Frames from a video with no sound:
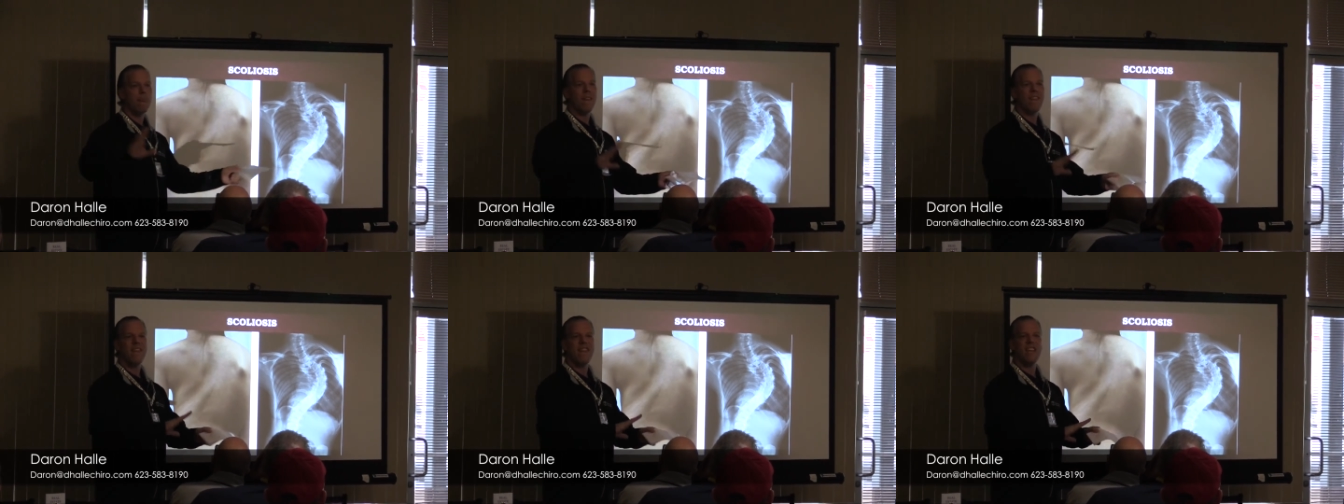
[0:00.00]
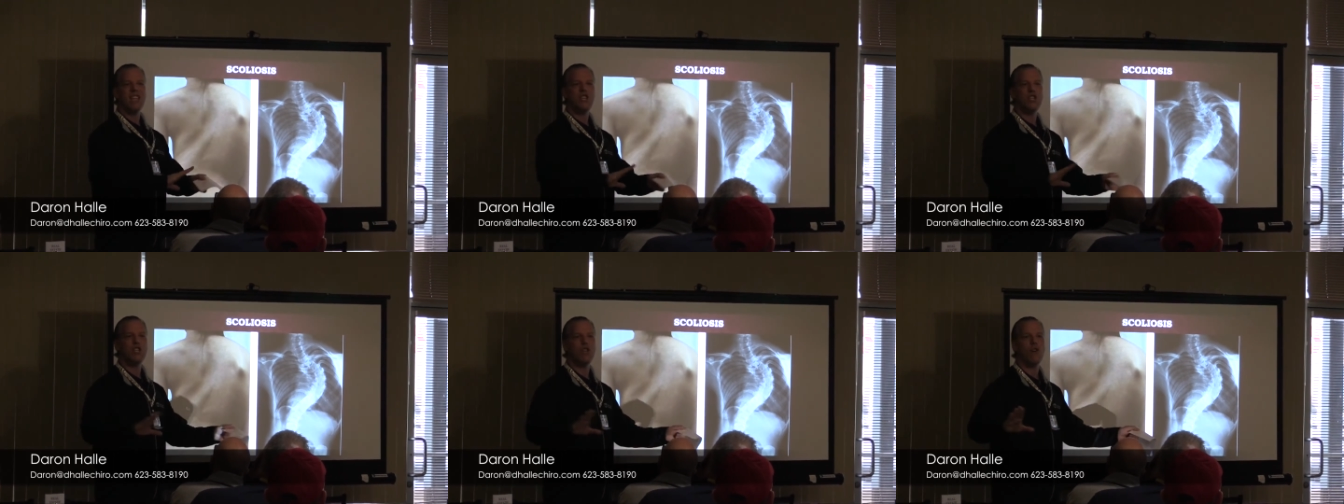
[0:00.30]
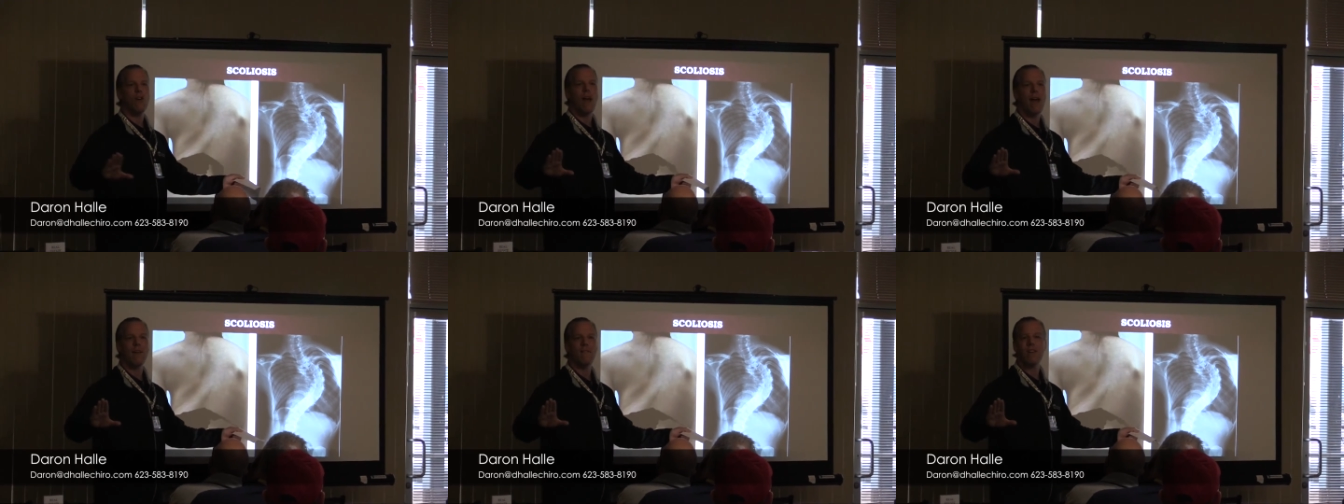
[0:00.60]
This
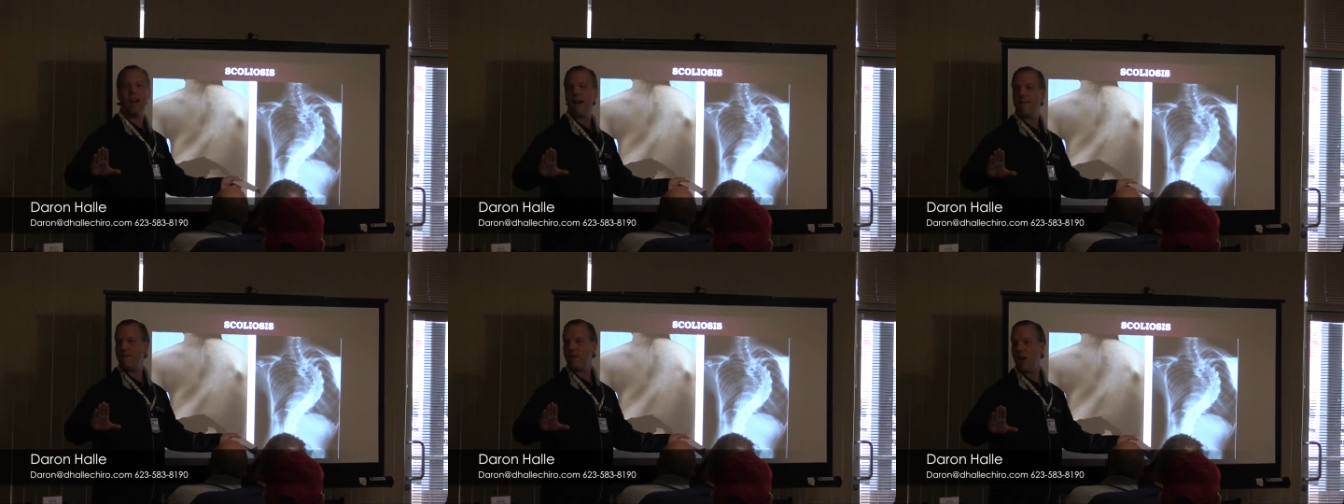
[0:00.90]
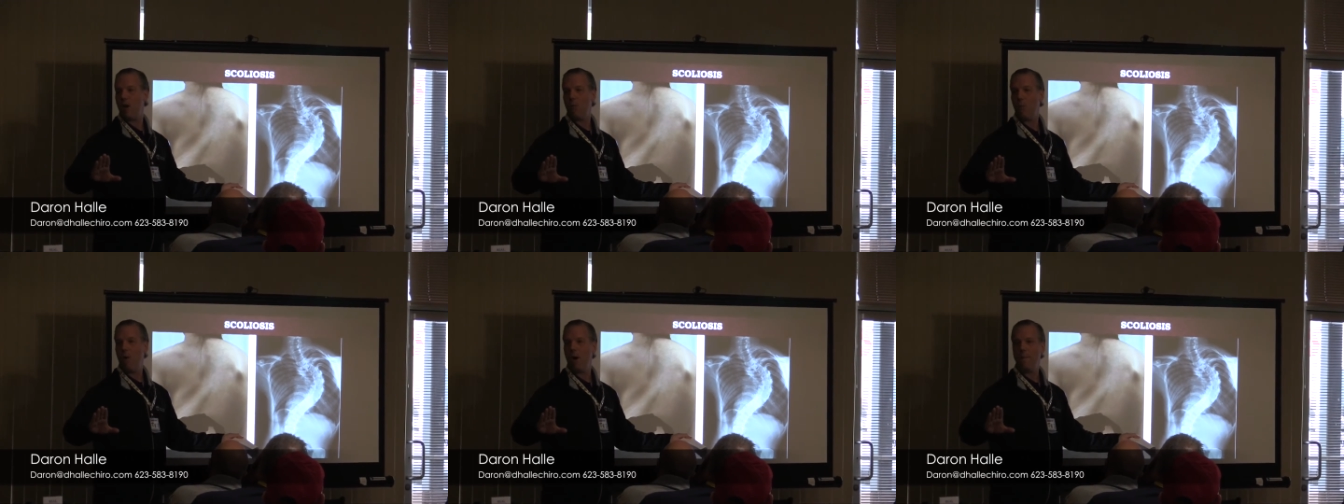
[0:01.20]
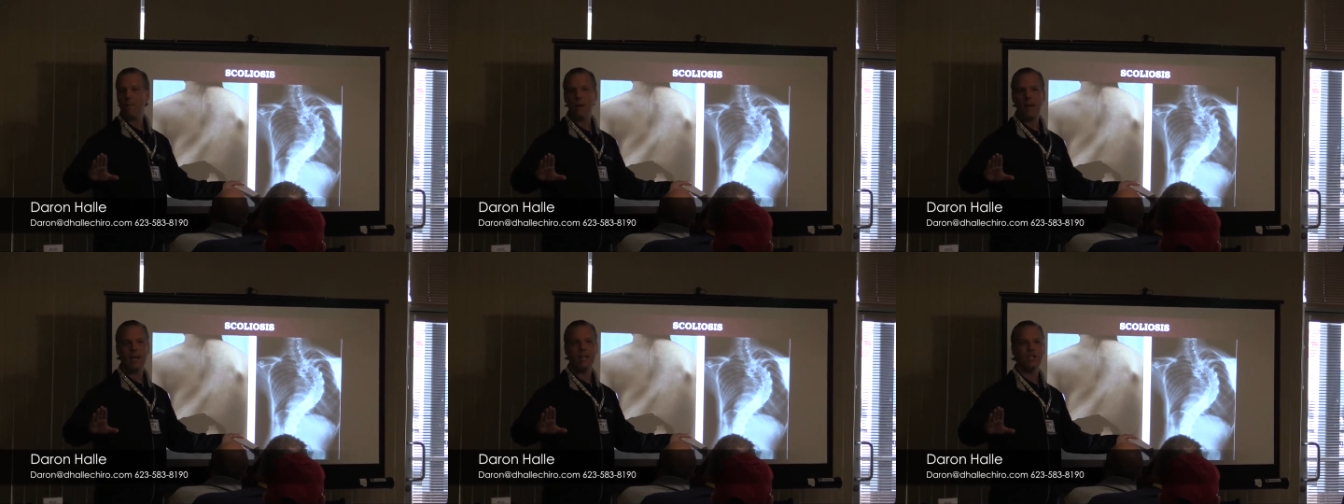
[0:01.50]
year, I have not found
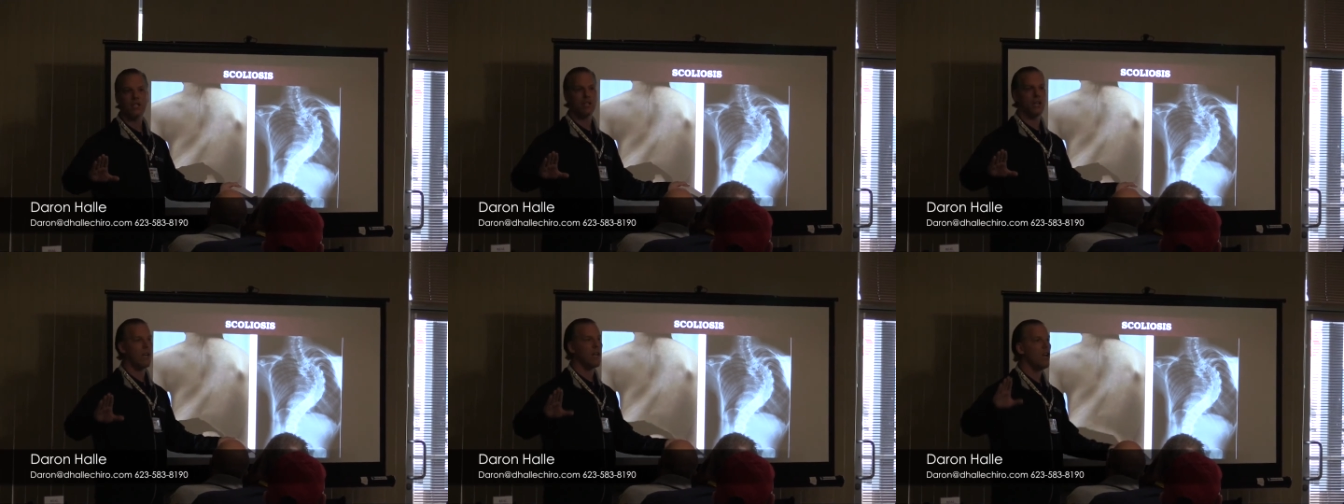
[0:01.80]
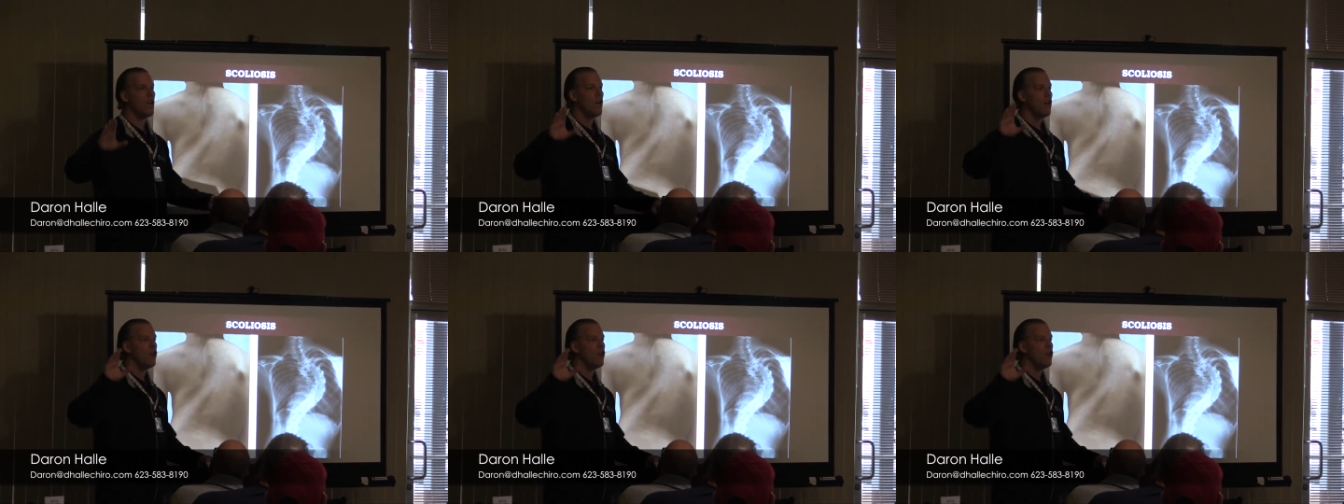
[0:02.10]
one patient